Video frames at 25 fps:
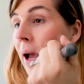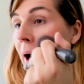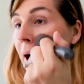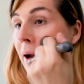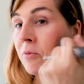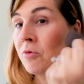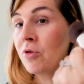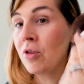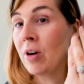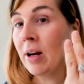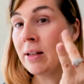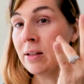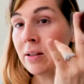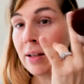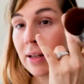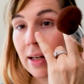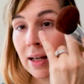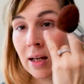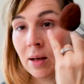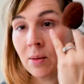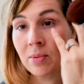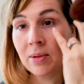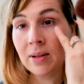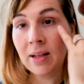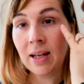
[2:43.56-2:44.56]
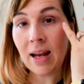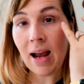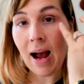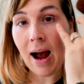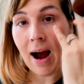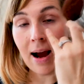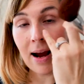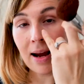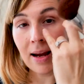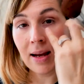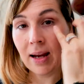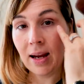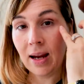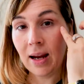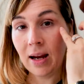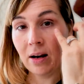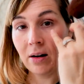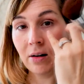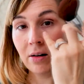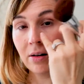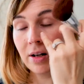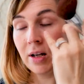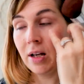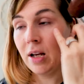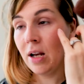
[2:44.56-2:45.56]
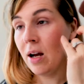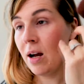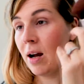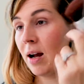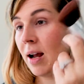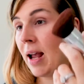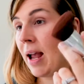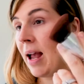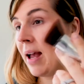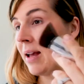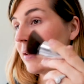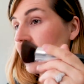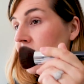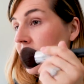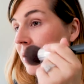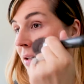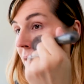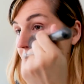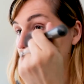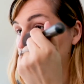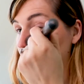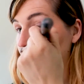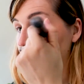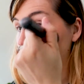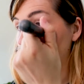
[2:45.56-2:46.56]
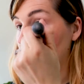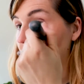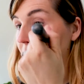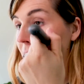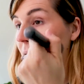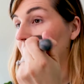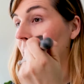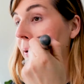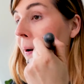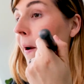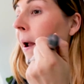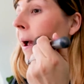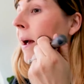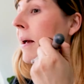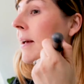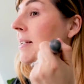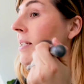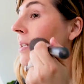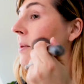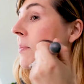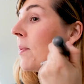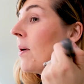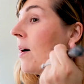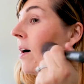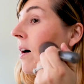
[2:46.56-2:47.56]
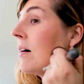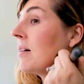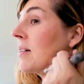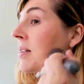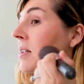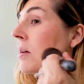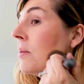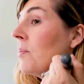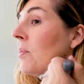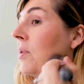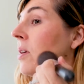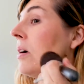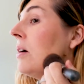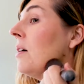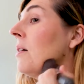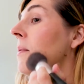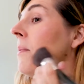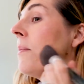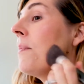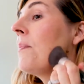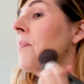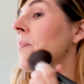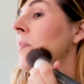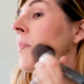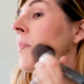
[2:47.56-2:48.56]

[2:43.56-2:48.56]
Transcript: I'm trying to keep the eye area as clear as possible,